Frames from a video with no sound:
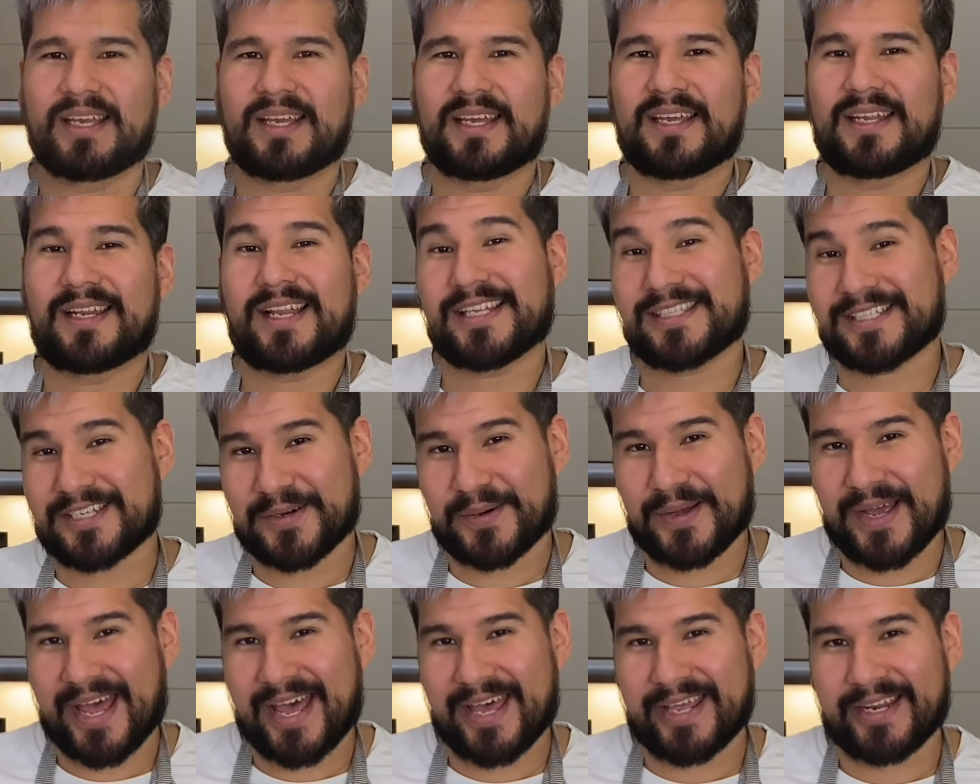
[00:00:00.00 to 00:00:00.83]
Let's go
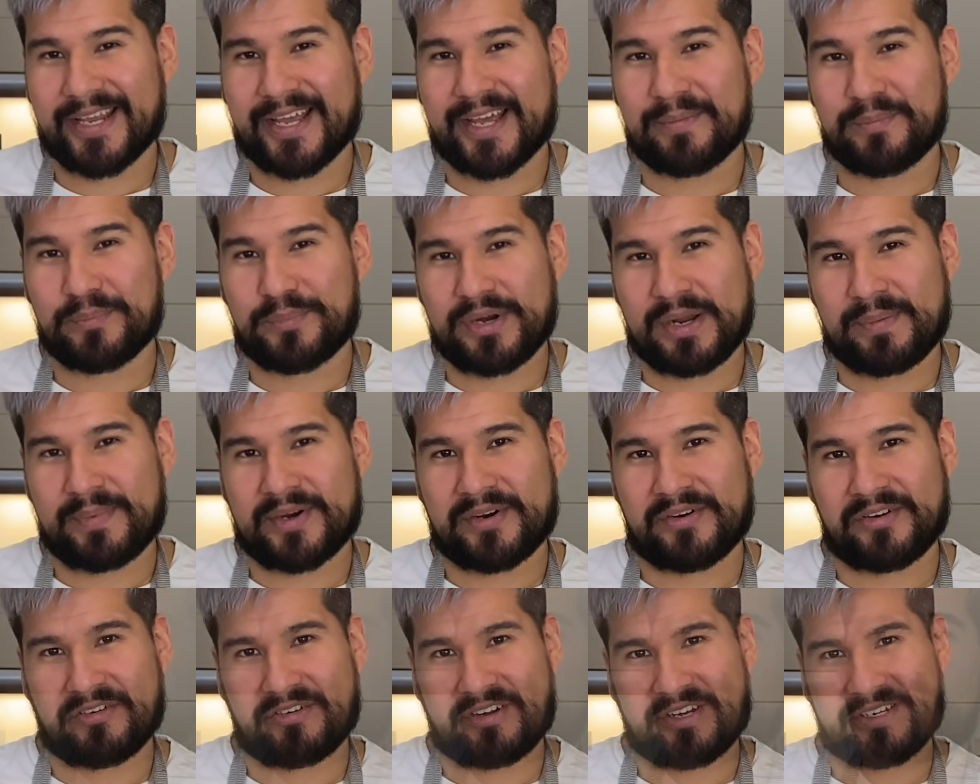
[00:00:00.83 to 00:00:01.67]
ahead and prep our
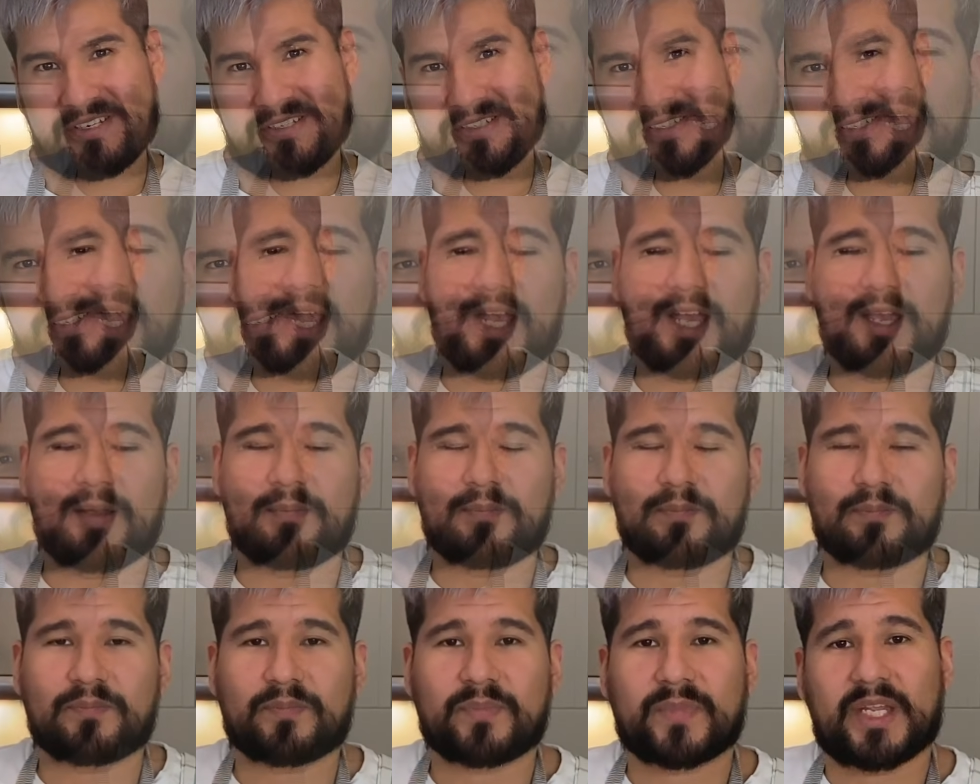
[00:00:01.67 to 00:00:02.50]
ingredients.
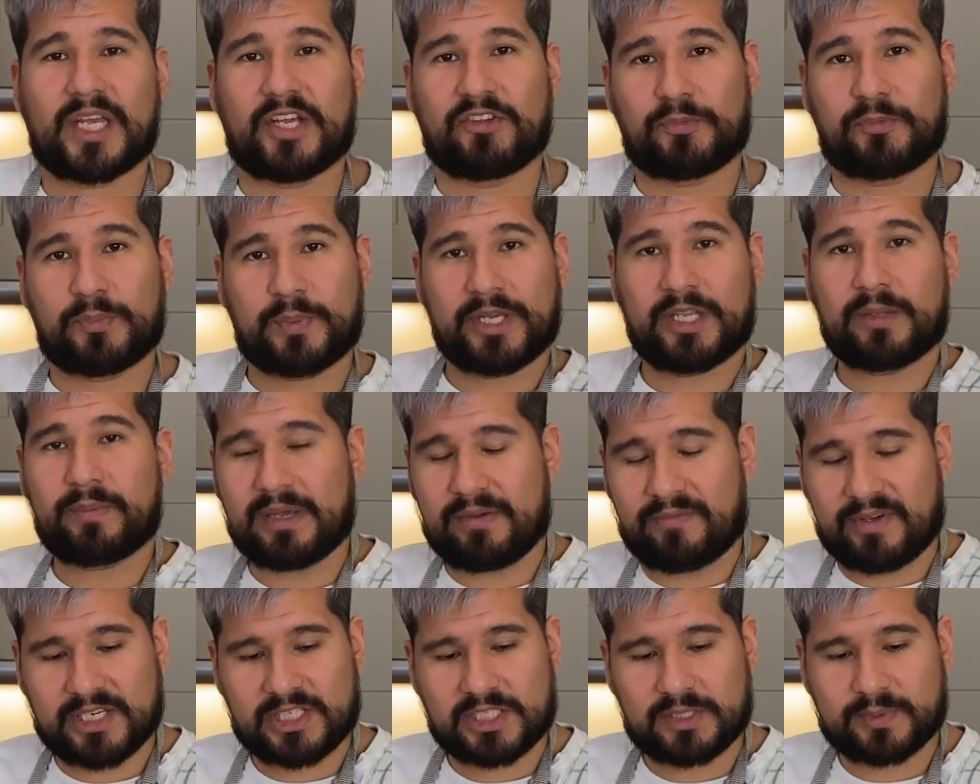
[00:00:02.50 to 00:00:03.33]
I've peeled my
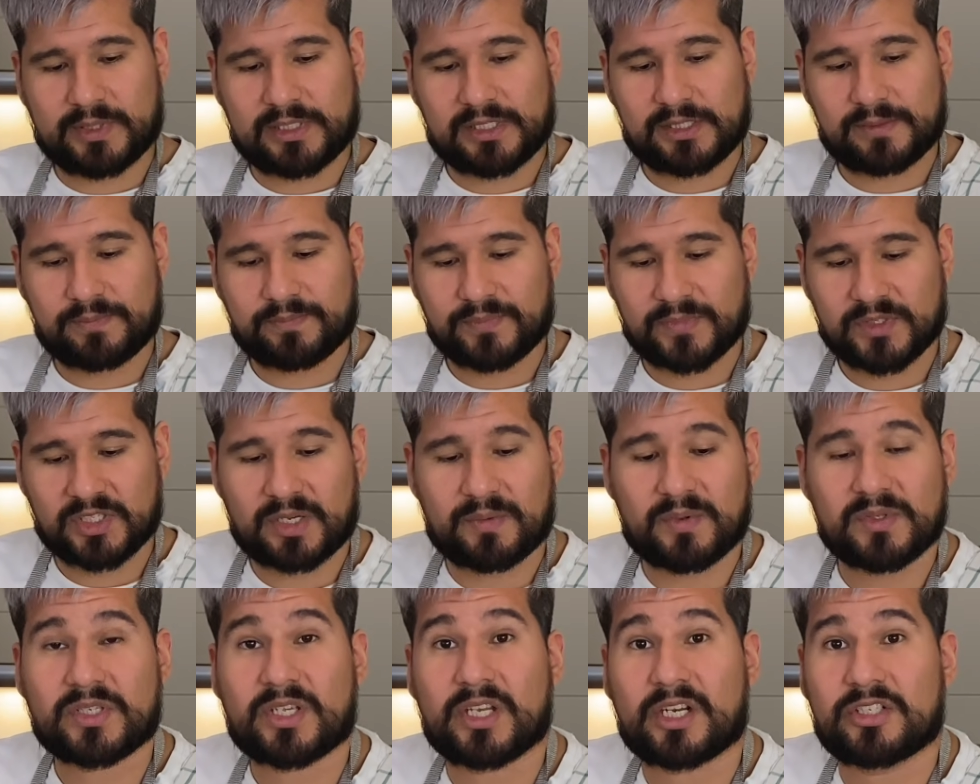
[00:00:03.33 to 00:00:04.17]
vegetables, so I'm
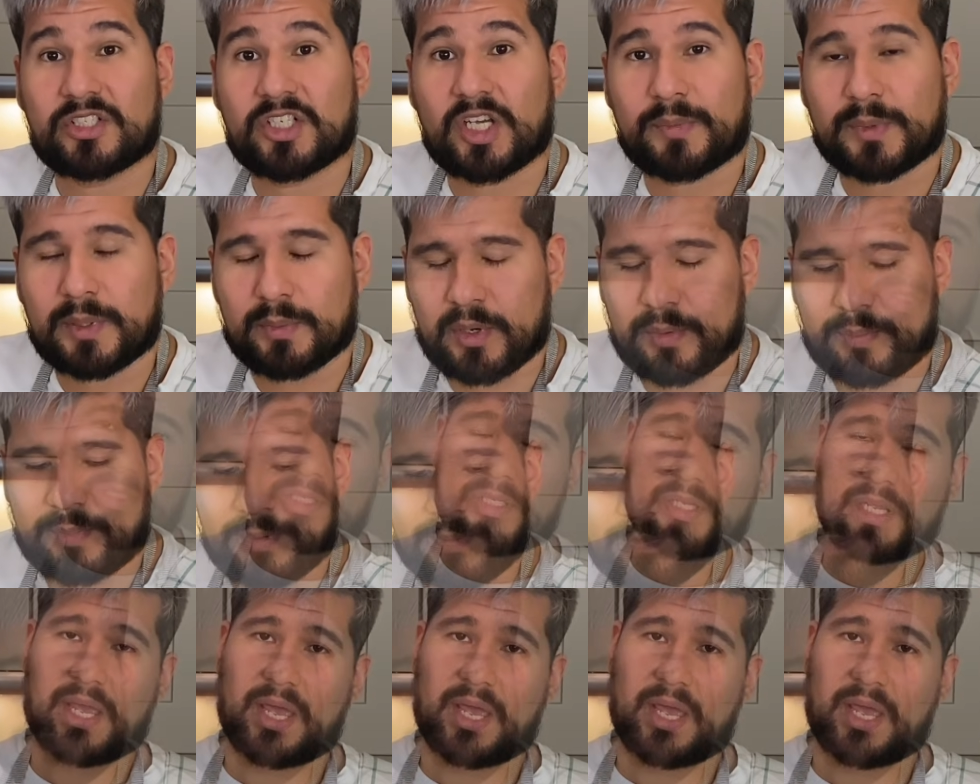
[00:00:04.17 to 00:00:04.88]
just going to chop them up.